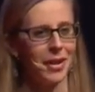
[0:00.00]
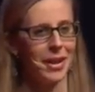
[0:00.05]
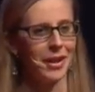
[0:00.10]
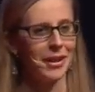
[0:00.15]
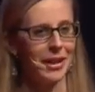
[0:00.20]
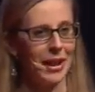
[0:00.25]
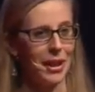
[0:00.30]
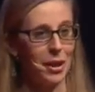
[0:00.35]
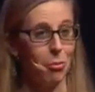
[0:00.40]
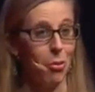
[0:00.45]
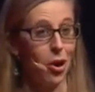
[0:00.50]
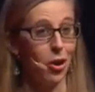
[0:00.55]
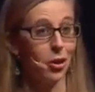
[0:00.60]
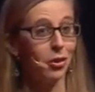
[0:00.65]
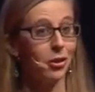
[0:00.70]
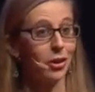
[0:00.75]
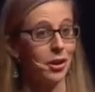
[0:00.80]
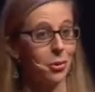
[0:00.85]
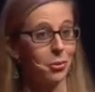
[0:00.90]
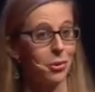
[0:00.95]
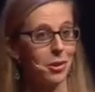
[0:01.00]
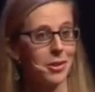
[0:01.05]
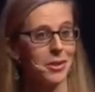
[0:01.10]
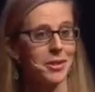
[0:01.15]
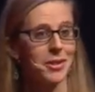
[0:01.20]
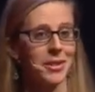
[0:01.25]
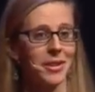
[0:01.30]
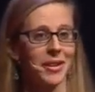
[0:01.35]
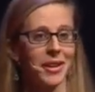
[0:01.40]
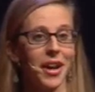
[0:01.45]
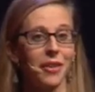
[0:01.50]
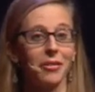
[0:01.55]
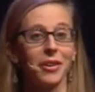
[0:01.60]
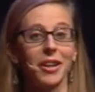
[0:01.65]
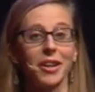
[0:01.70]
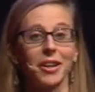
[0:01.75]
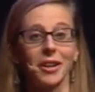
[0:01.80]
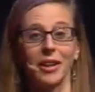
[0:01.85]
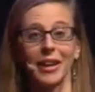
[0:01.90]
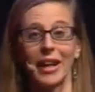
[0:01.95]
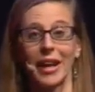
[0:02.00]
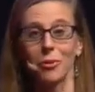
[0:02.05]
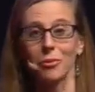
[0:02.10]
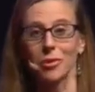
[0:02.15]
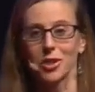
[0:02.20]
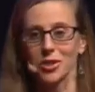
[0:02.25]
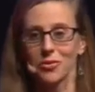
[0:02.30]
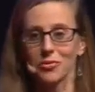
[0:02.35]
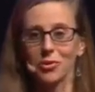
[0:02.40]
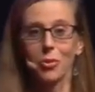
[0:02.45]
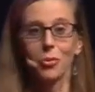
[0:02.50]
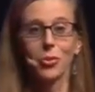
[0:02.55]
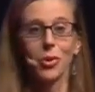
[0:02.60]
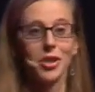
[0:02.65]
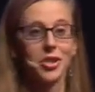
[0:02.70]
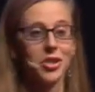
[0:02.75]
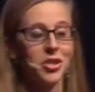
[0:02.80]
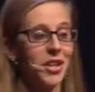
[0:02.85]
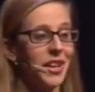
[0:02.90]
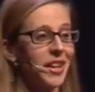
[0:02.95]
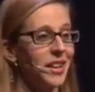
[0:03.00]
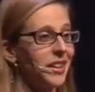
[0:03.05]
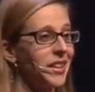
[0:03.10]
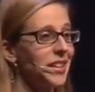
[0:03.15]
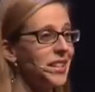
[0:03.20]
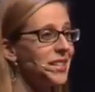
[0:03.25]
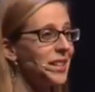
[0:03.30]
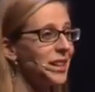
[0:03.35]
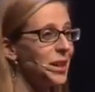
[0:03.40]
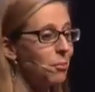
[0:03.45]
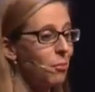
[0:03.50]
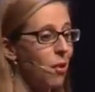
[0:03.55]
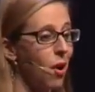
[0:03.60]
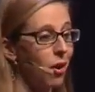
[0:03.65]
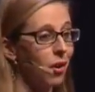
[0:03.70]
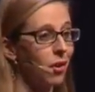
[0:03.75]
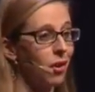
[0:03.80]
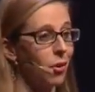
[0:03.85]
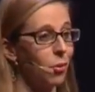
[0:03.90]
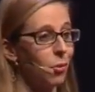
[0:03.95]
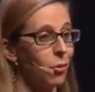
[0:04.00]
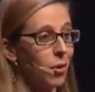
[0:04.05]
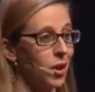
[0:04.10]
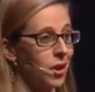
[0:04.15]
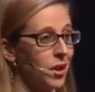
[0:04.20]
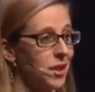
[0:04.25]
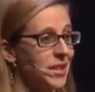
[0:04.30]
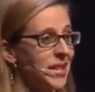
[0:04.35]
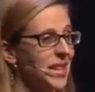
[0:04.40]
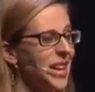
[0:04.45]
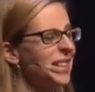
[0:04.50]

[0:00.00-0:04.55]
unlike monolinguals, have another language from which they can easily borrow words.